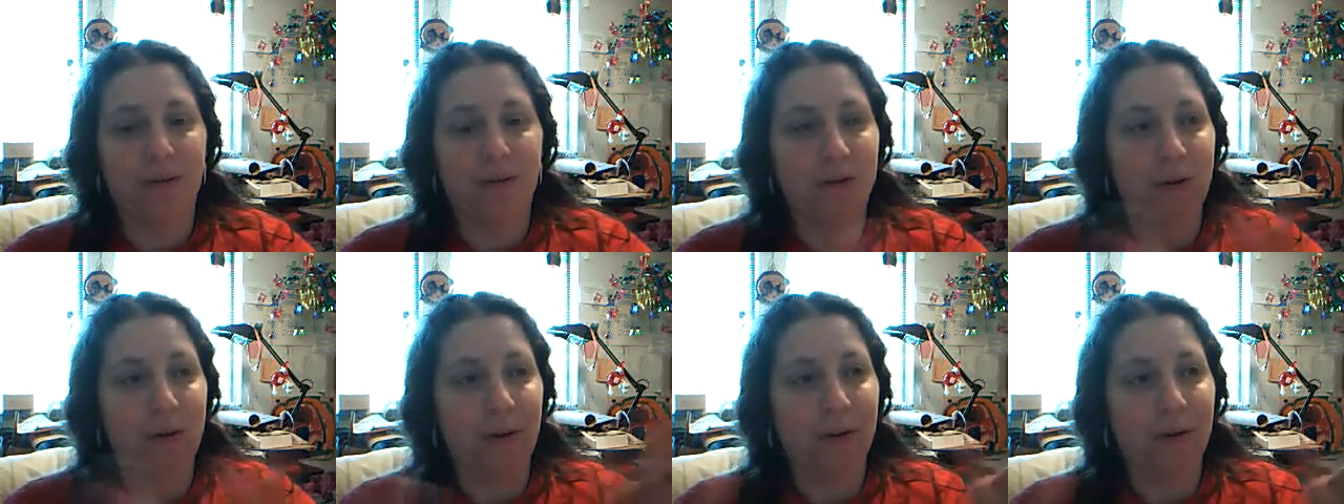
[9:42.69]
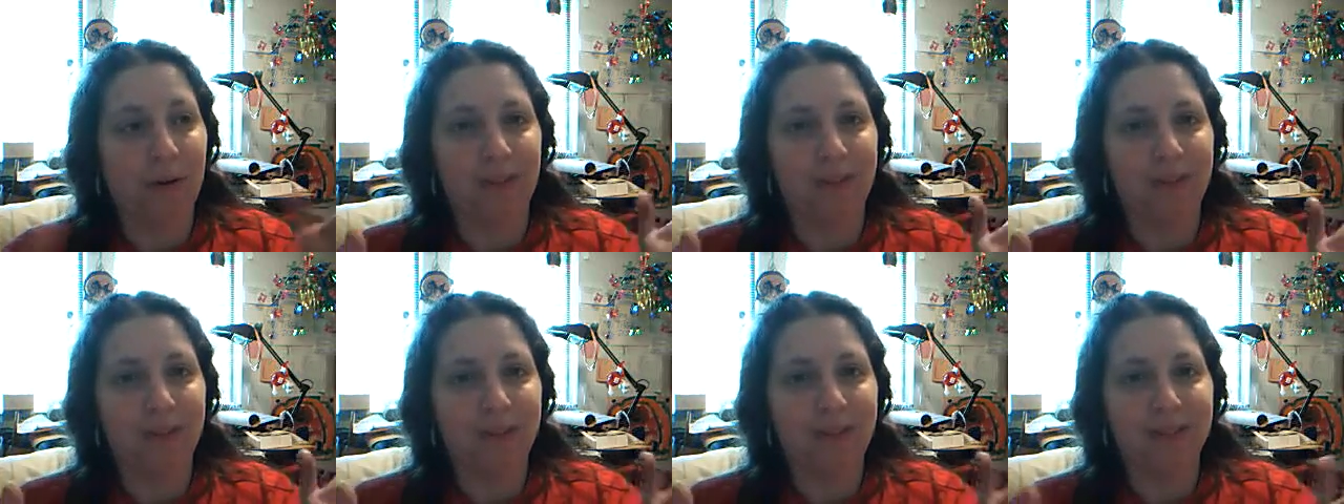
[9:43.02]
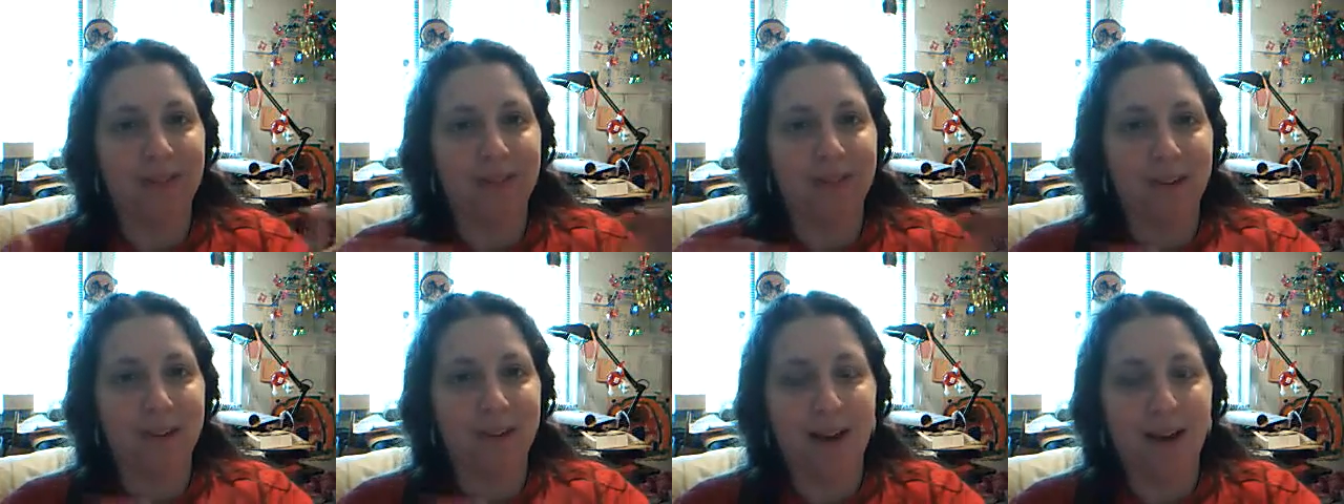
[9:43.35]
So,
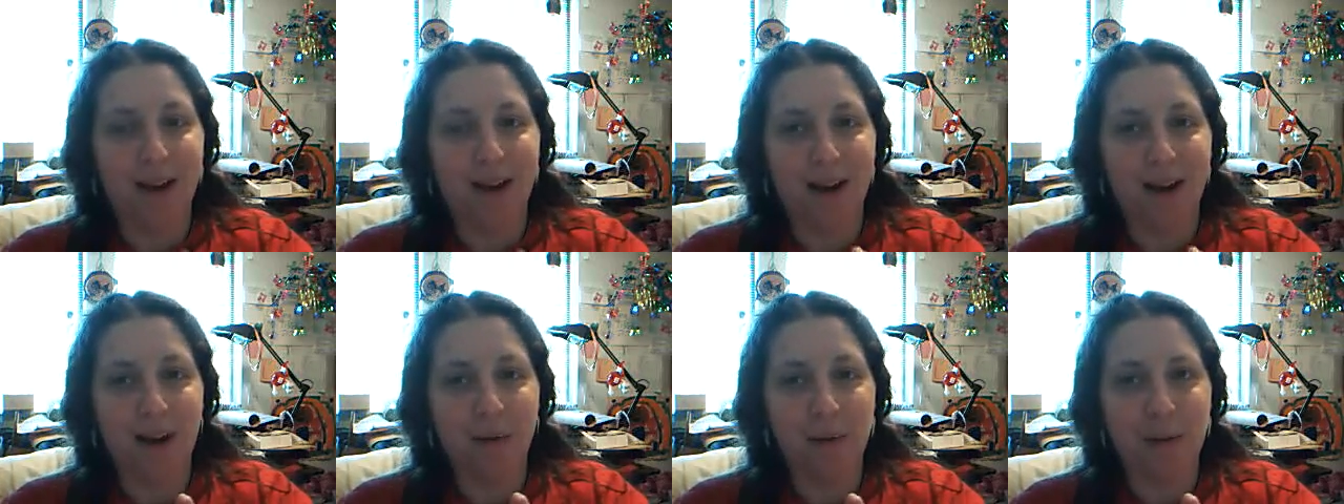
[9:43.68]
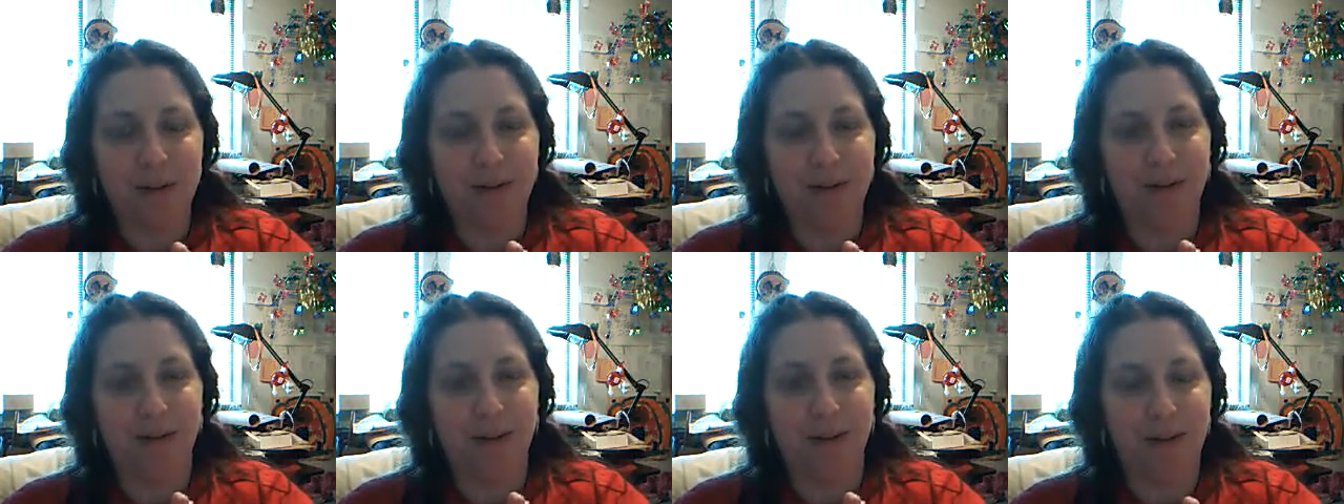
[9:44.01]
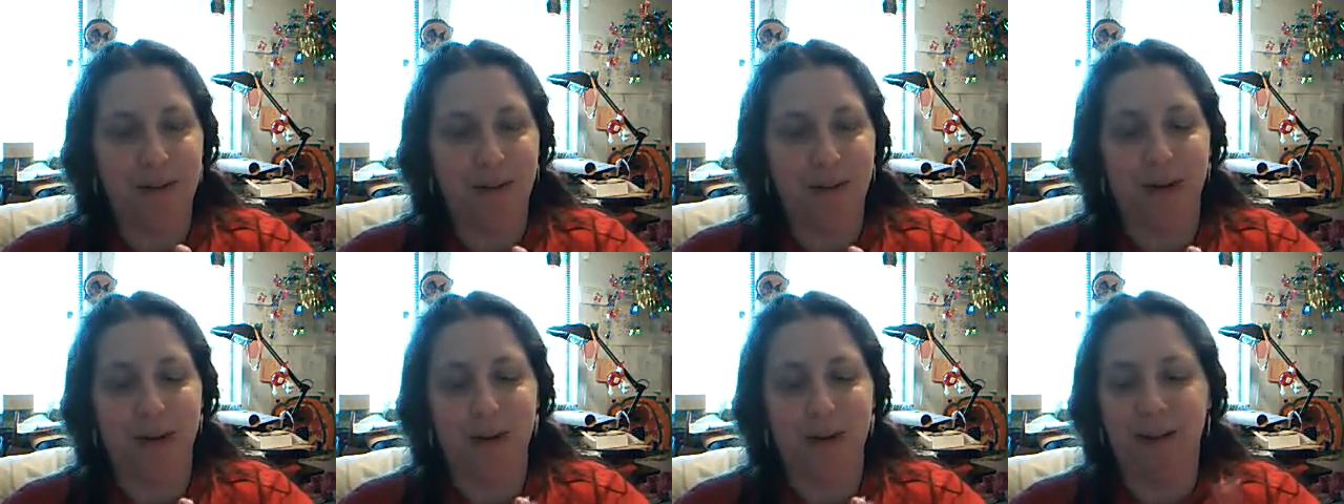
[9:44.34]
I'm
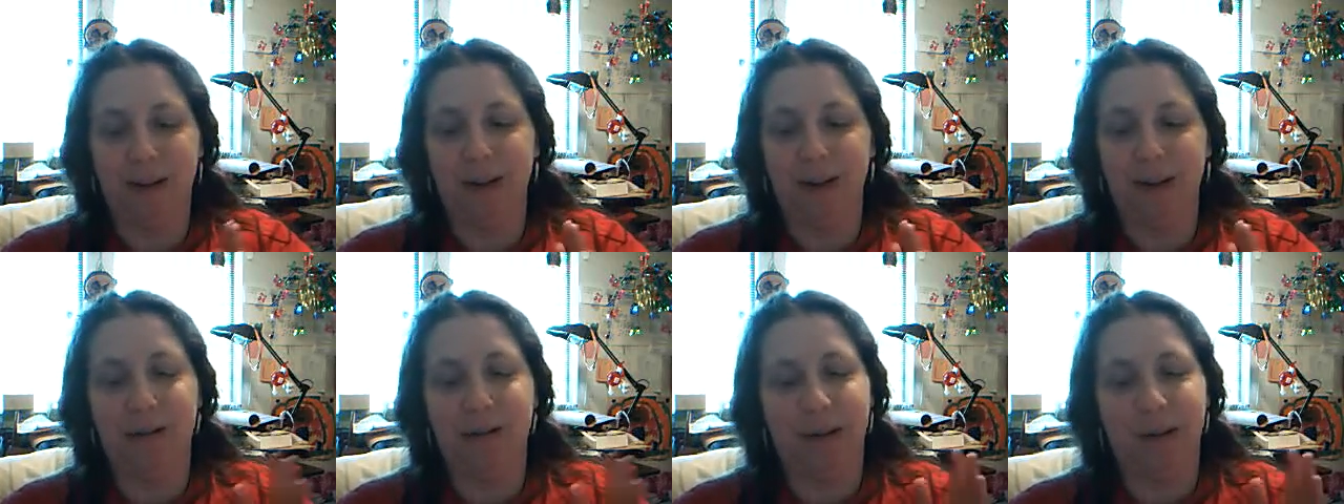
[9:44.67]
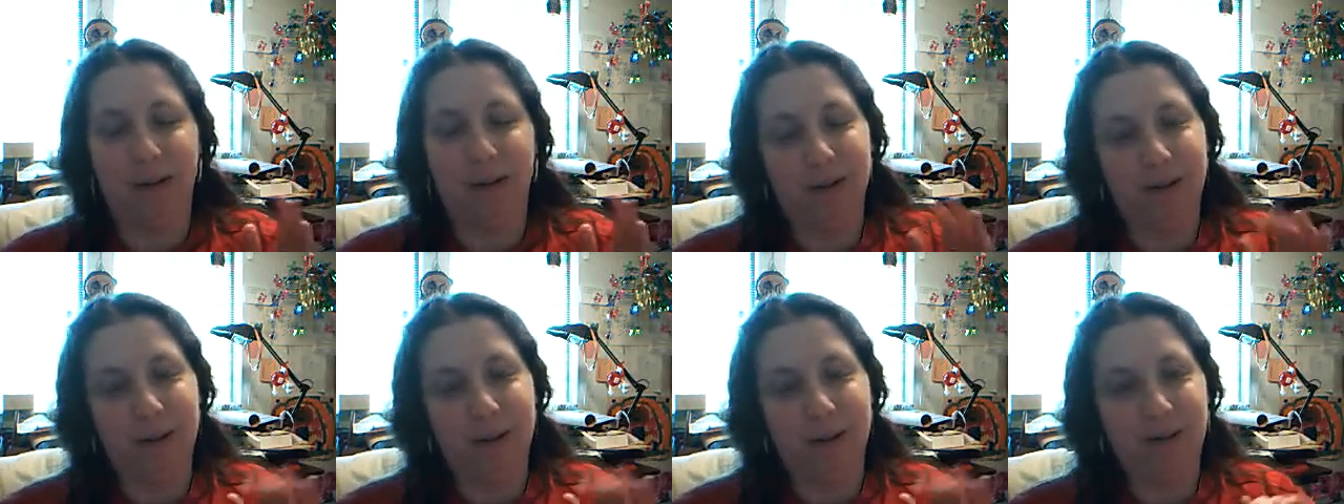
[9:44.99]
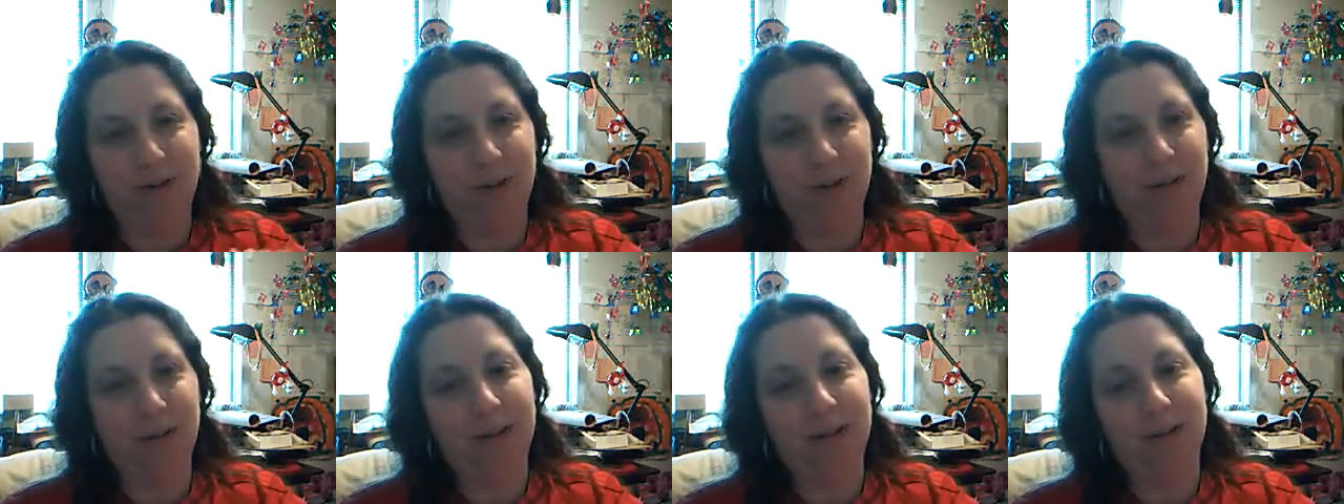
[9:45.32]
excited about that. So I thought I'd
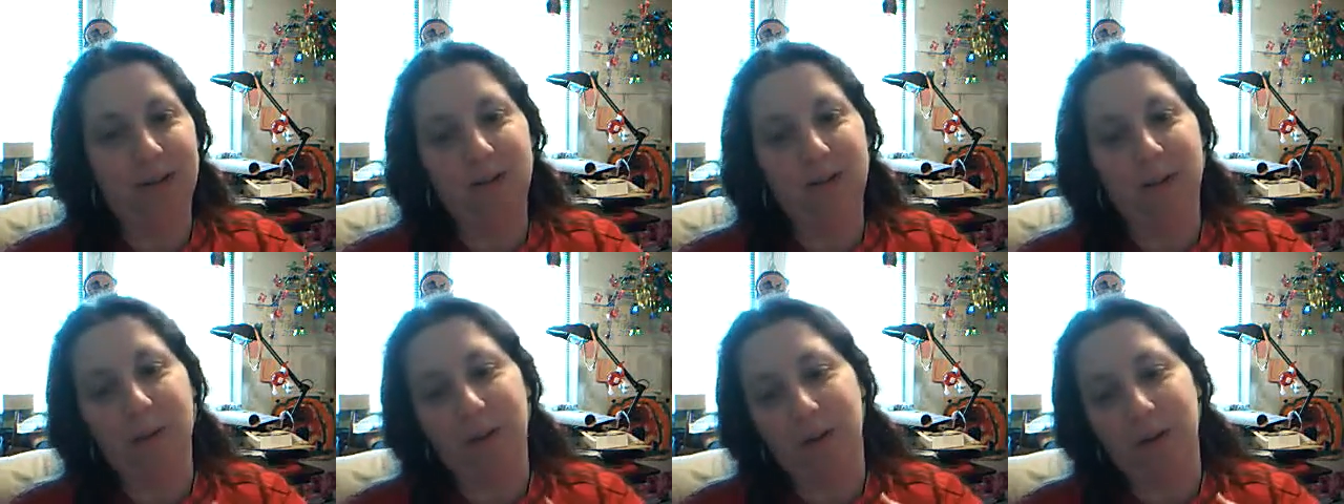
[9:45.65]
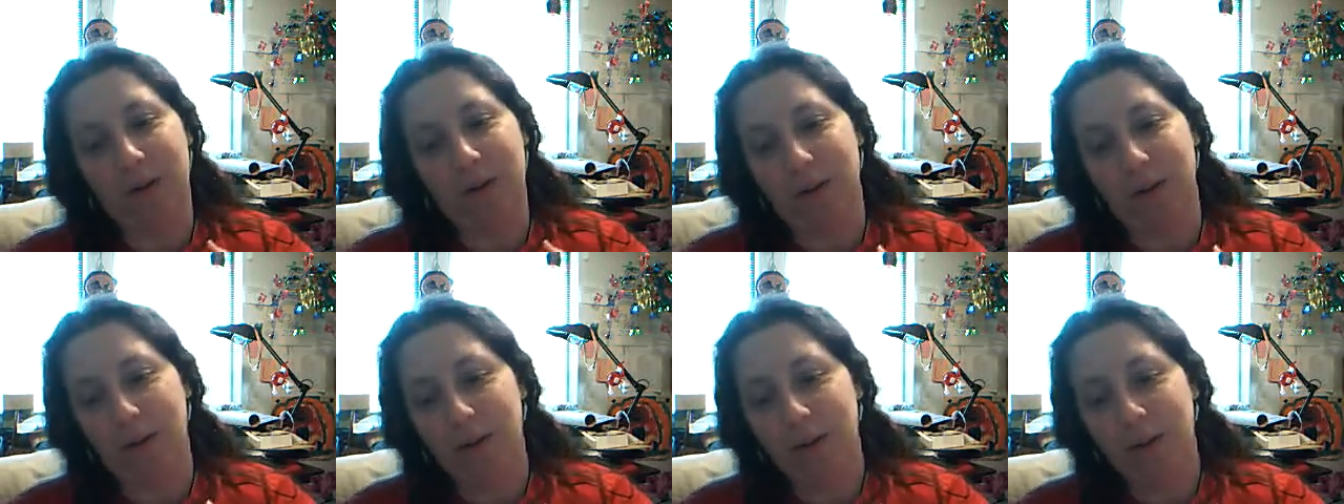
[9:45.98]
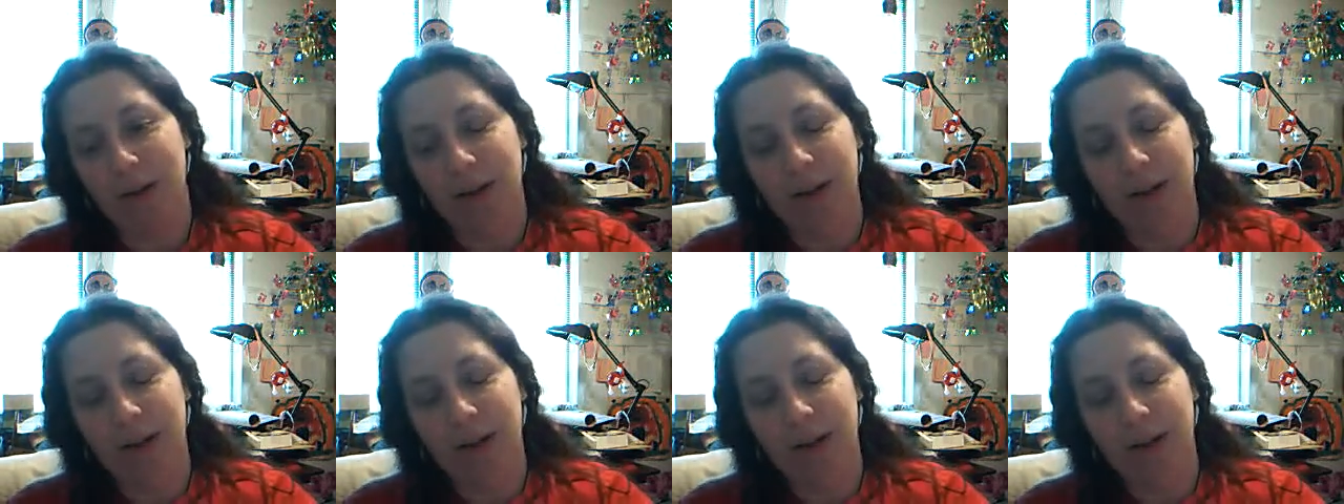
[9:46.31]
share that with you.